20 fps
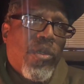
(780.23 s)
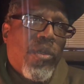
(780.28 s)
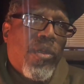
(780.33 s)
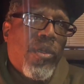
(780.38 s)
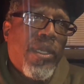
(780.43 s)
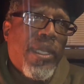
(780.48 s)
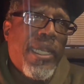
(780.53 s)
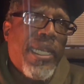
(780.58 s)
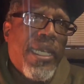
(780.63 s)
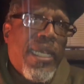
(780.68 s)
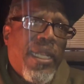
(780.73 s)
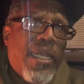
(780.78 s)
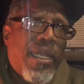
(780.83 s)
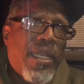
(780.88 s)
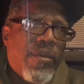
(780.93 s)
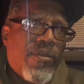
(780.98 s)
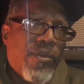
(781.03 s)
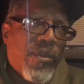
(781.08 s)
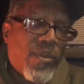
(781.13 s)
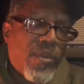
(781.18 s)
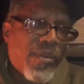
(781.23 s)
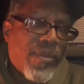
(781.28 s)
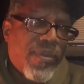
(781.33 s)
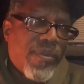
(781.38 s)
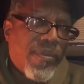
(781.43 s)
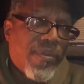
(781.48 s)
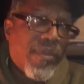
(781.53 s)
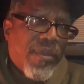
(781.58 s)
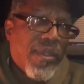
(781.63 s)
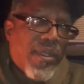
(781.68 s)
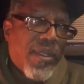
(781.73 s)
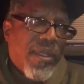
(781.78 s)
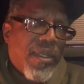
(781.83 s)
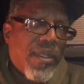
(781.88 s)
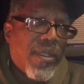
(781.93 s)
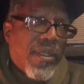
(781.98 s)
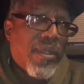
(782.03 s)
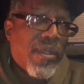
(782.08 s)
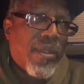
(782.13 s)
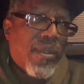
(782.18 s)
on our level.
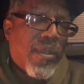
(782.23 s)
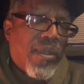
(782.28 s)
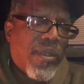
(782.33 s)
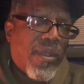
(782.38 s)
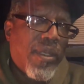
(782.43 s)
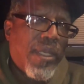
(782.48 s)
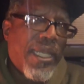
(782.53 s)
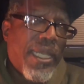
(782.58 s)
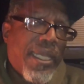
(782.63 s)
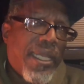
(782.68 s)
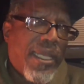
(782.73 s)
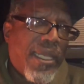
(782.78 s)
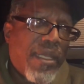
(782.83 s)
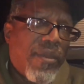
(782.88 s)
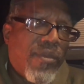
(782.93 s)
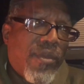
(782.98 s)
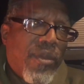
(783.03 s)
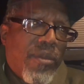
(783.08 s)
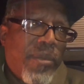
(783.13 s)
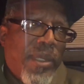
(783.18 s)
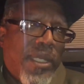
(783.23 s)
On our level,